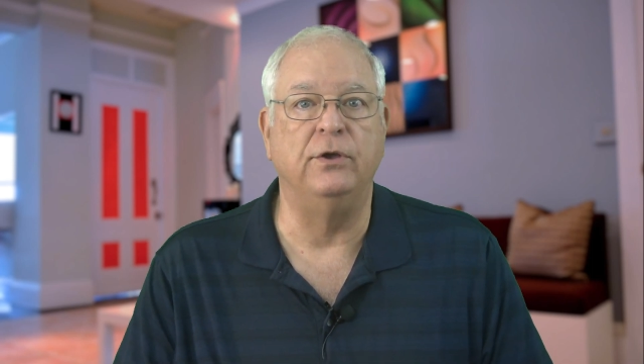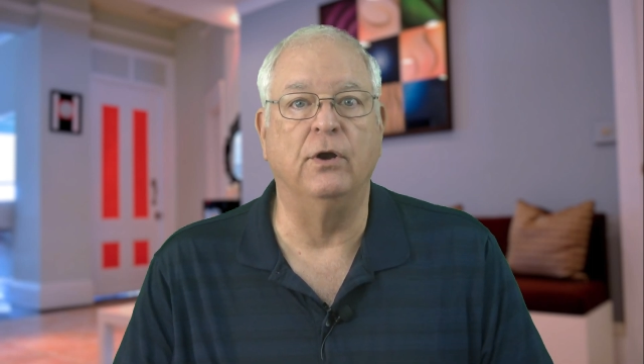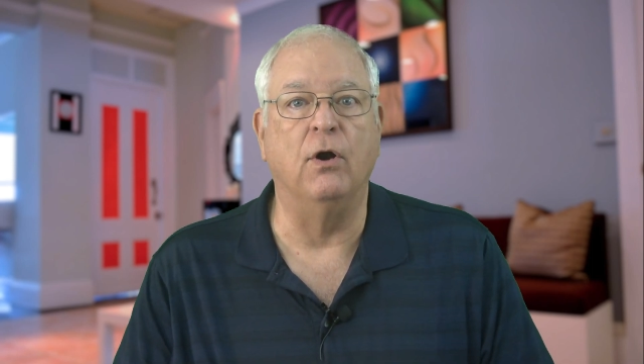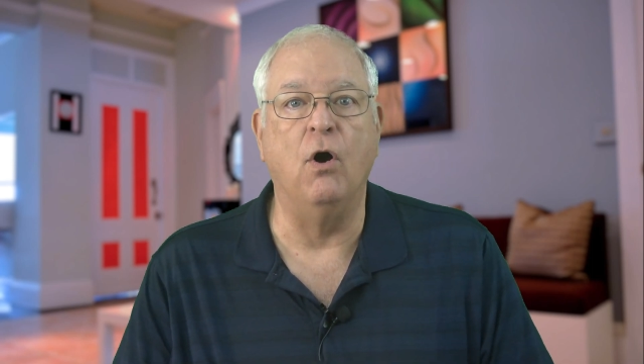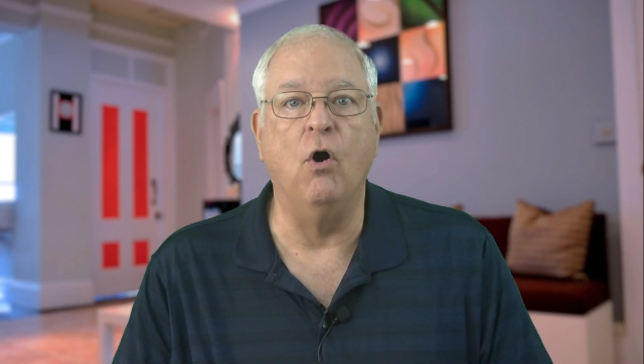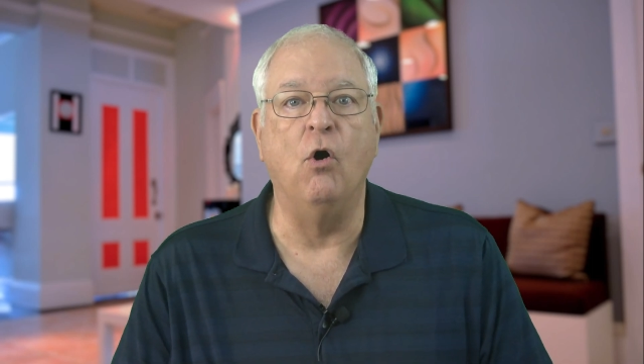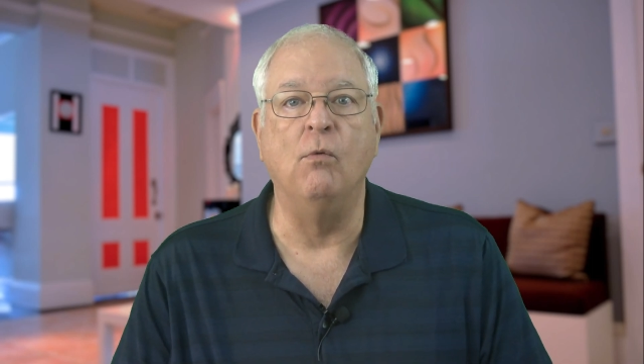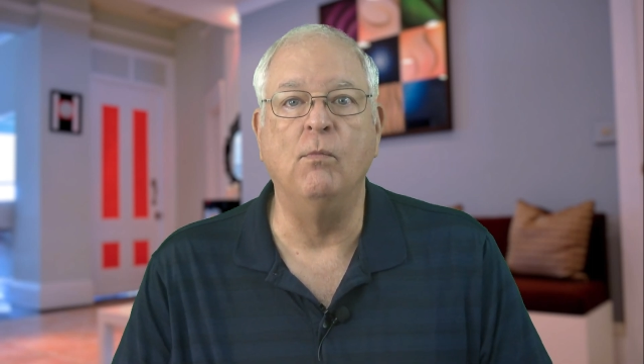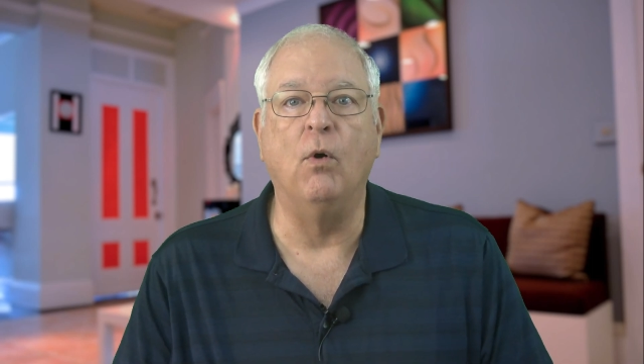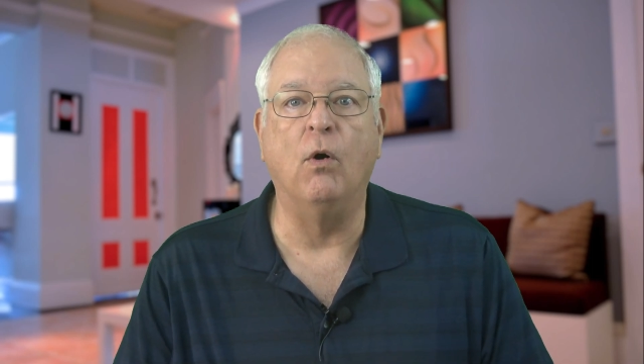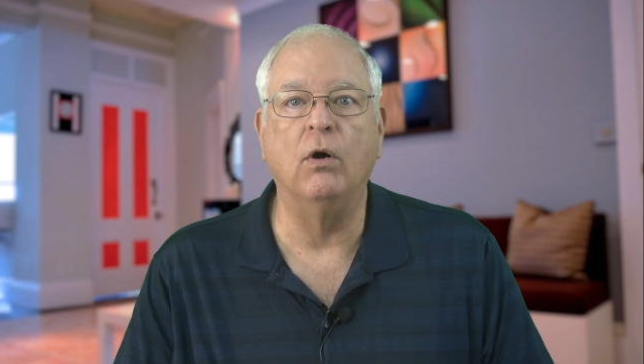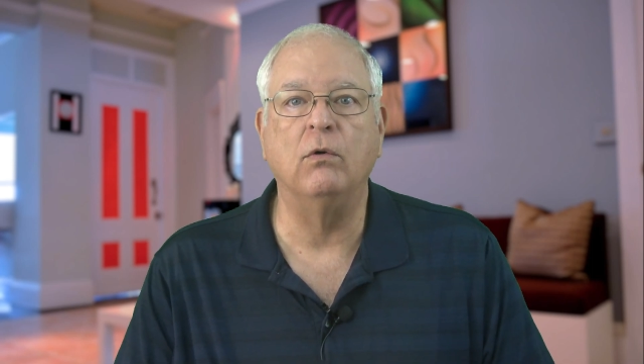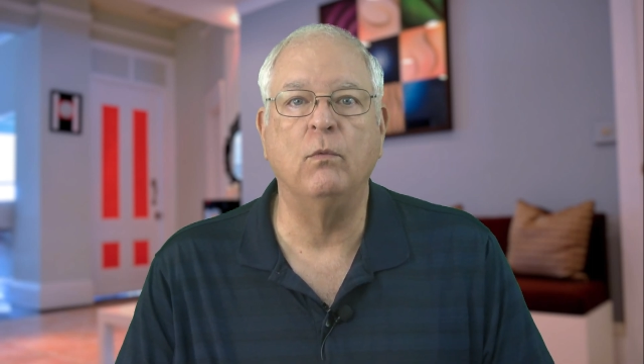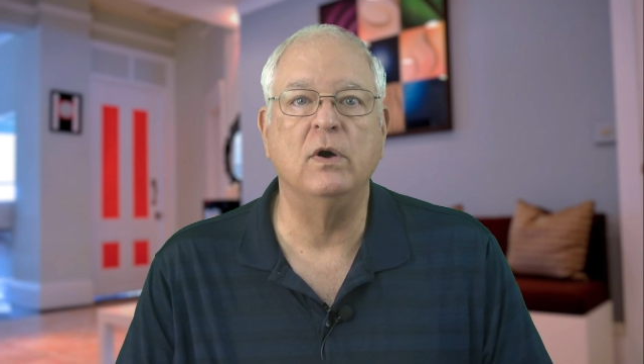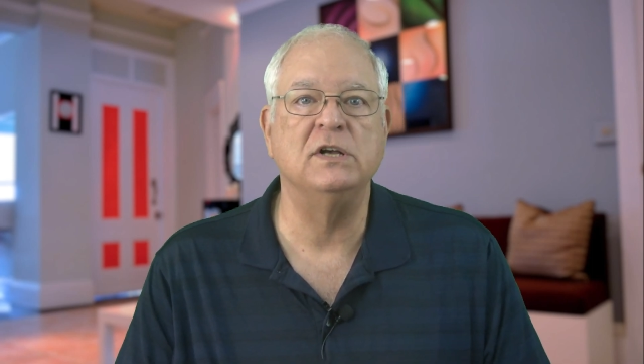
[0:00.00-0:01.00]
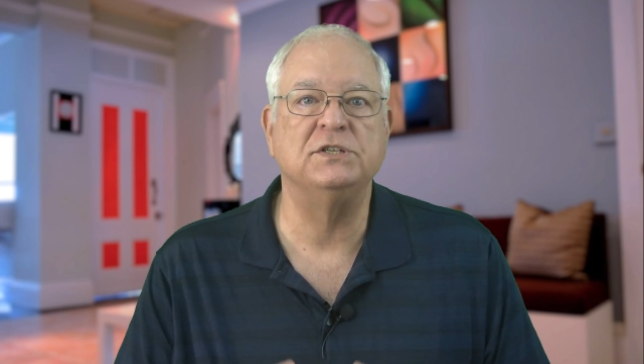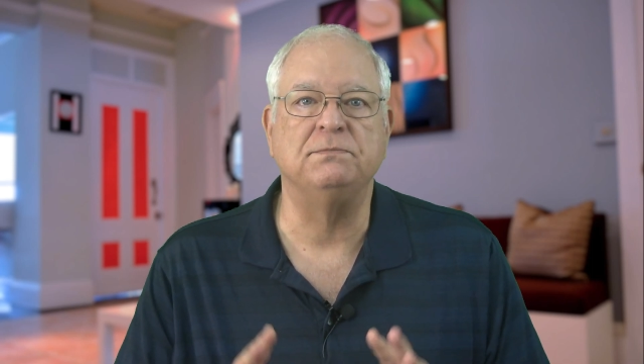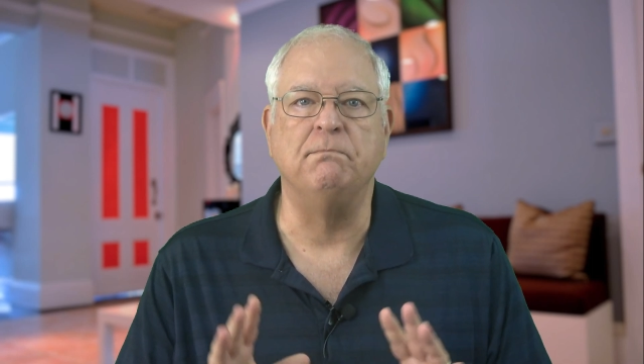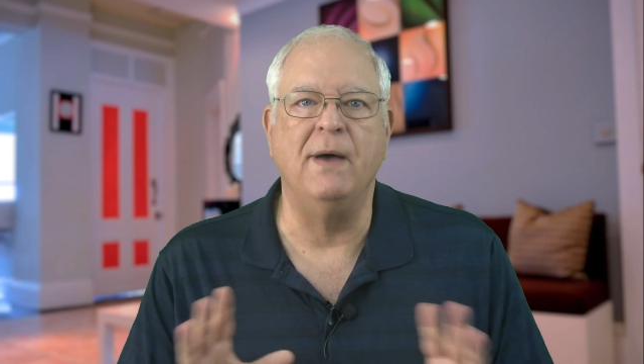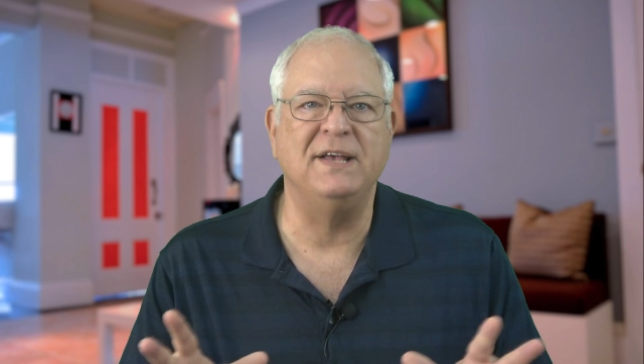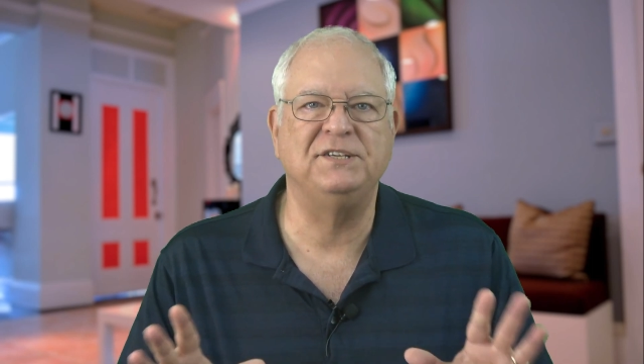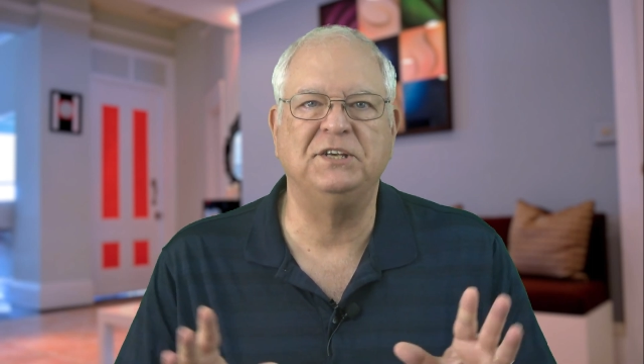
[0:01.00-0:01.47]
your home or was
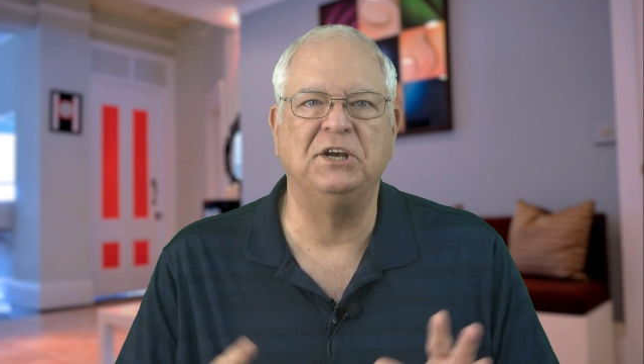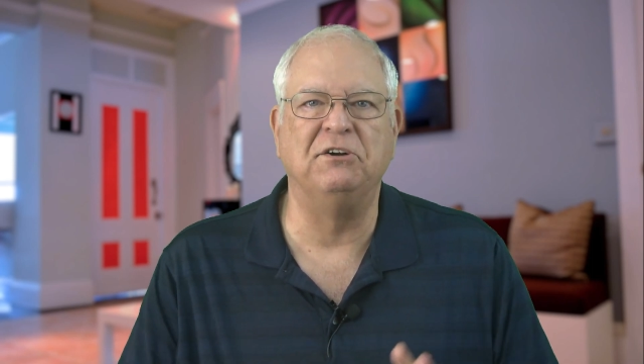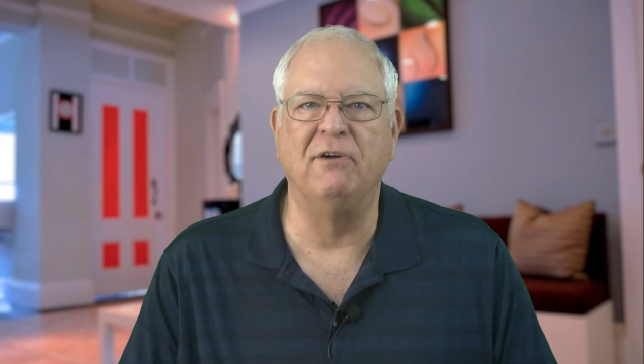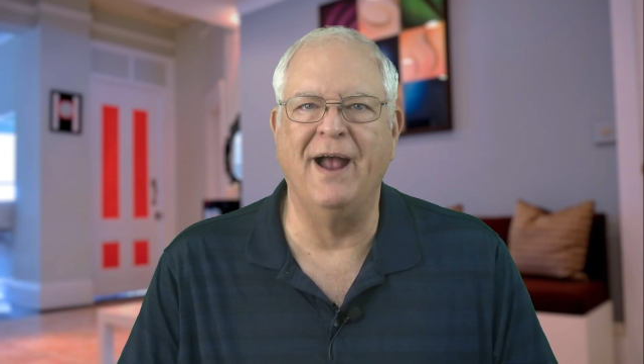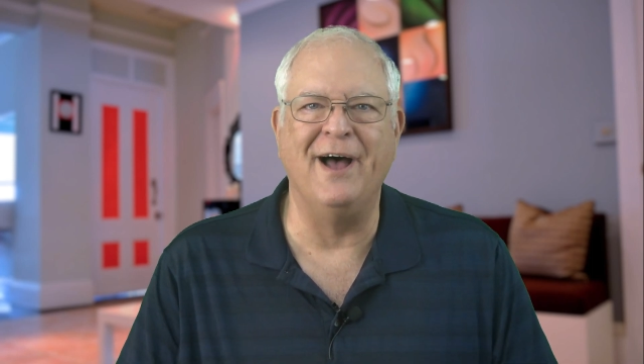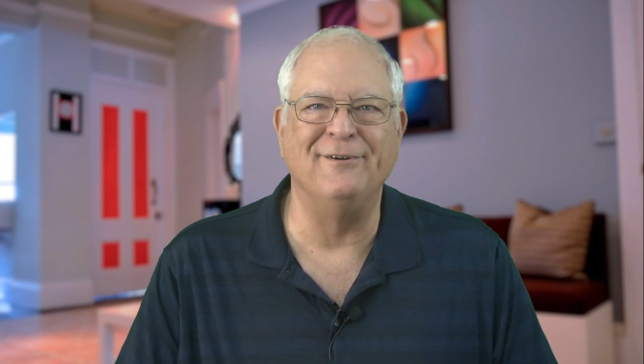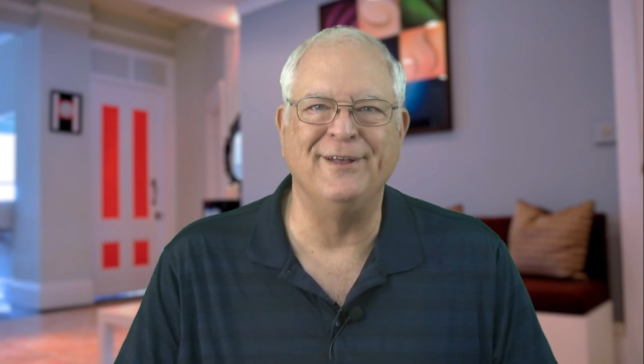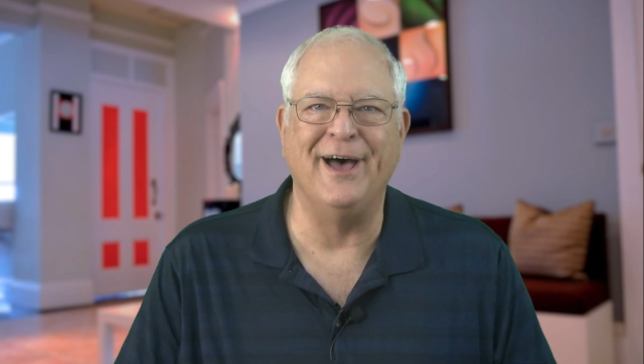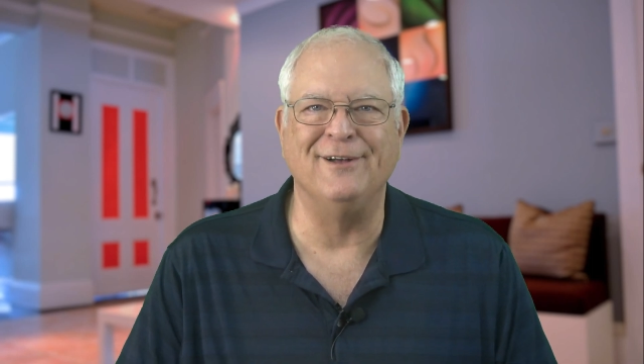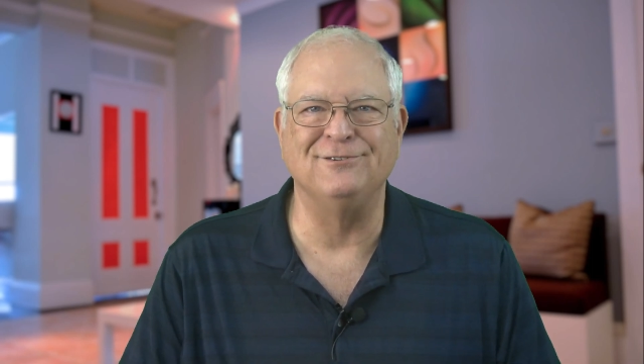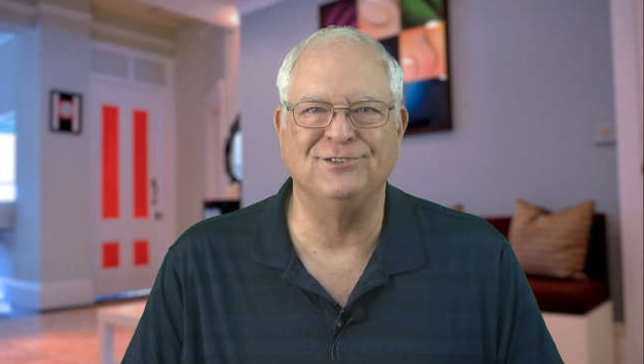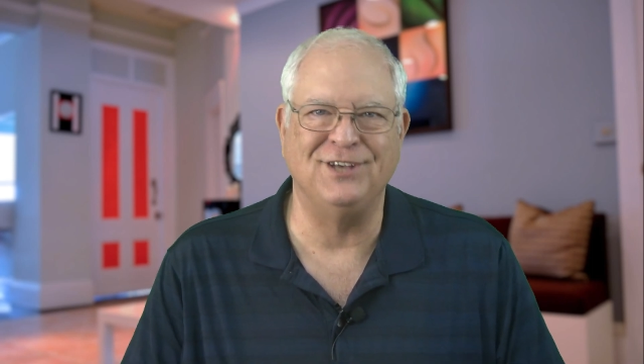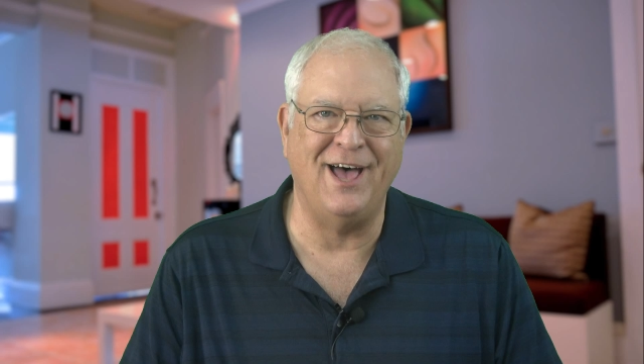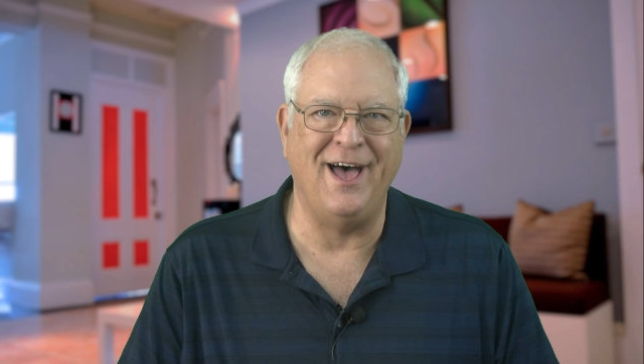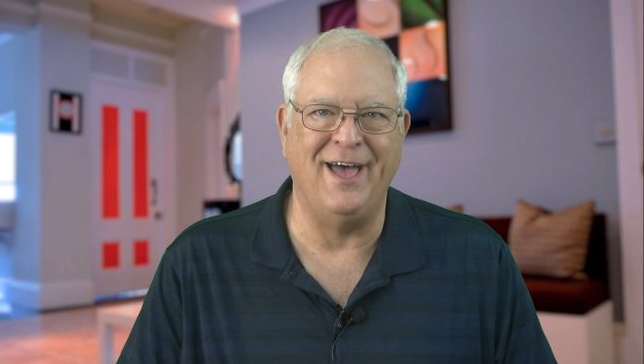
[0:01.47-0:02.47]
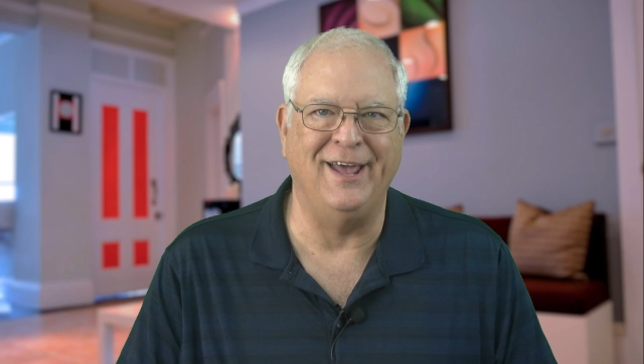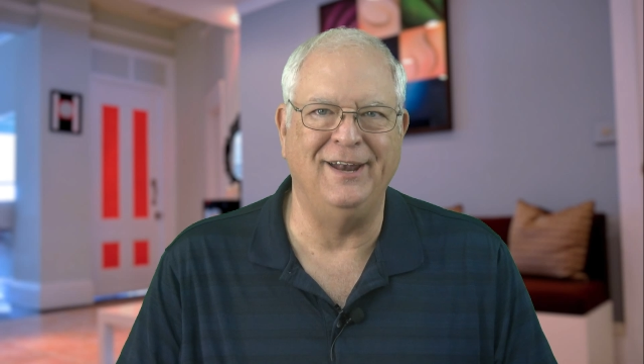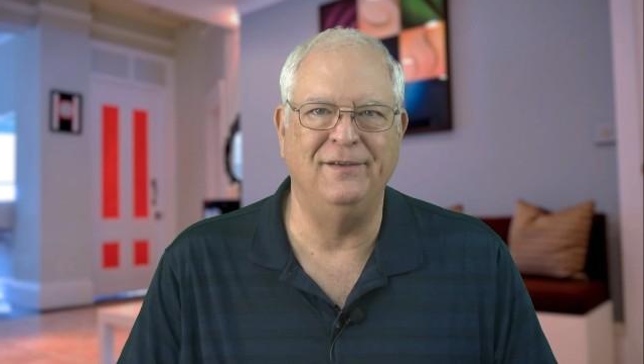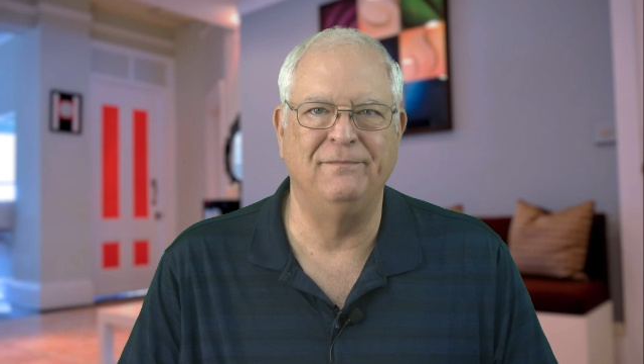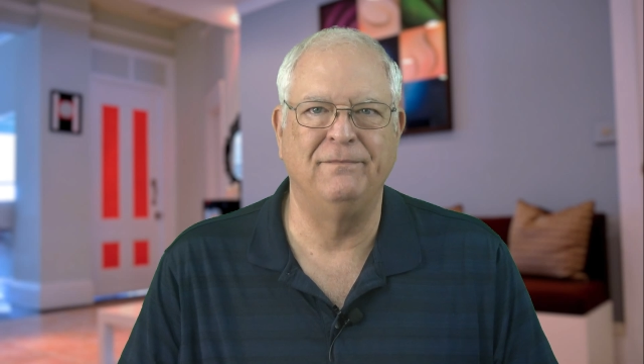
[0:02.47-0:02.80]
messing around outside.